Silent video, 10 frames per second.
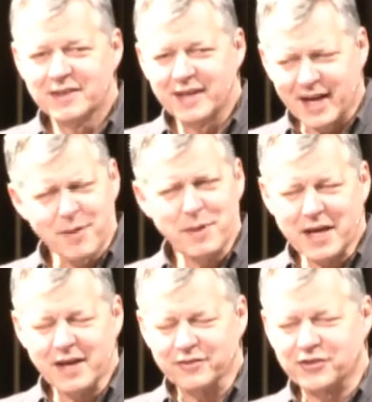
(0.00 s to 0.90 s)
That can be
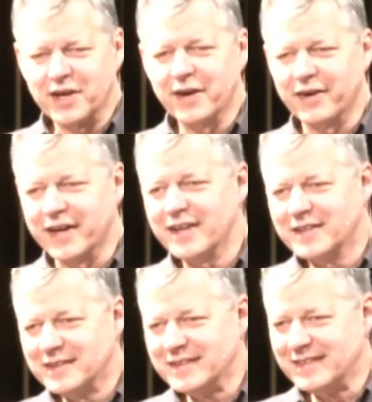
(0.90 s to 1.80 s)
kind of scary
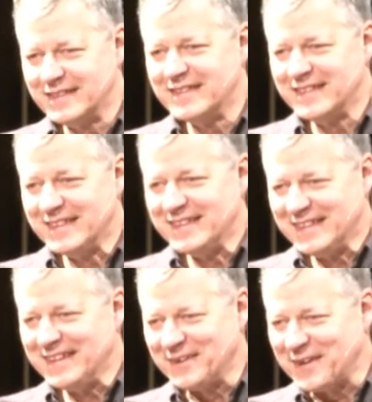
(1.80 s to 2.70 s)

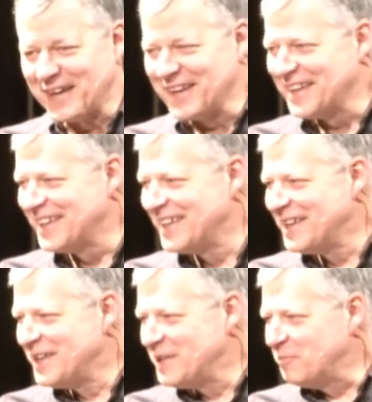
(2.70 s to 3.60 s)
okay?
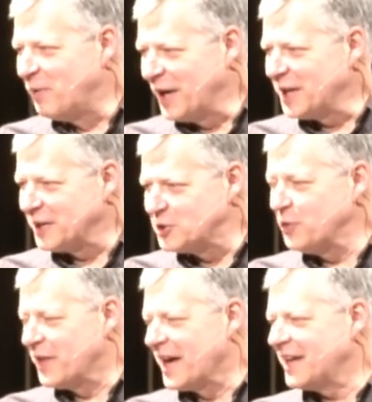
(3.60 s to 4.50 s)
But uh,
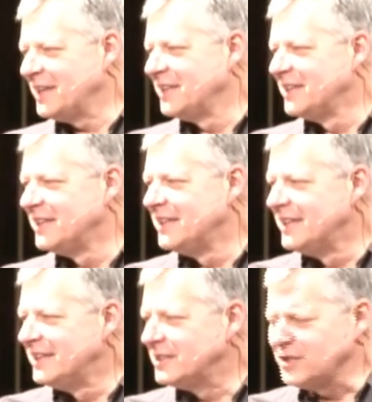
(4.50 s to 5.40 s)
do that.
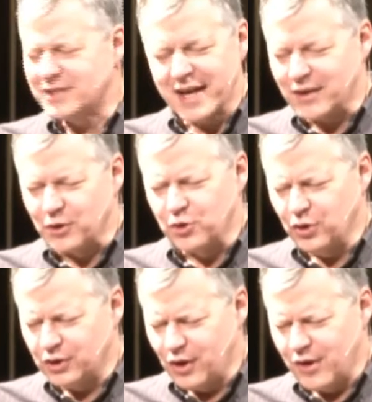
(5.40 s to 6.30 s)
Just take a
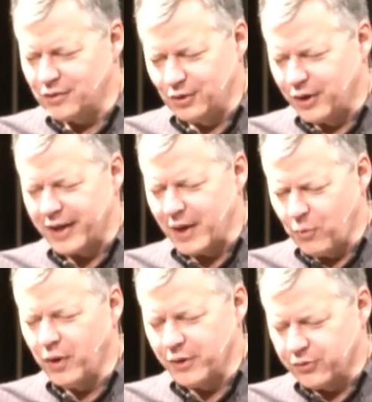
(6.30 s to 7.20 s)
good long look at
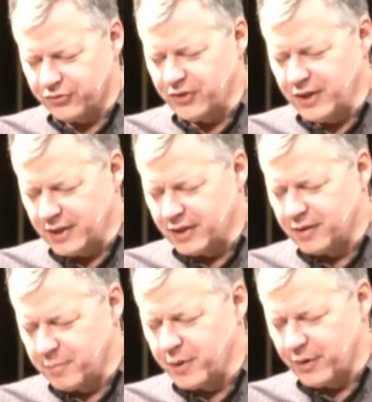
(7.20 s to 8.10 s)
what you're seeing in
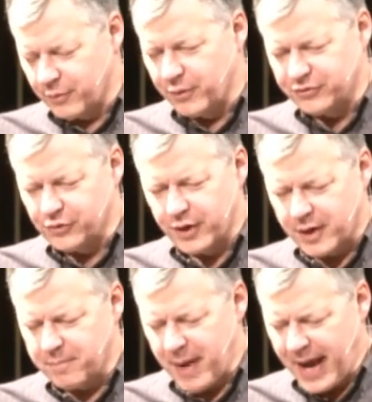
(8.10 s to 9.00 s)
the mirror, what's
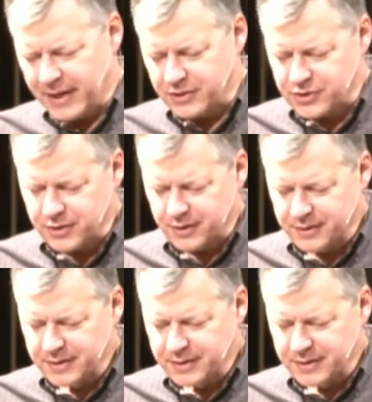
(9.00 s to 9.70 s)
looking back at you.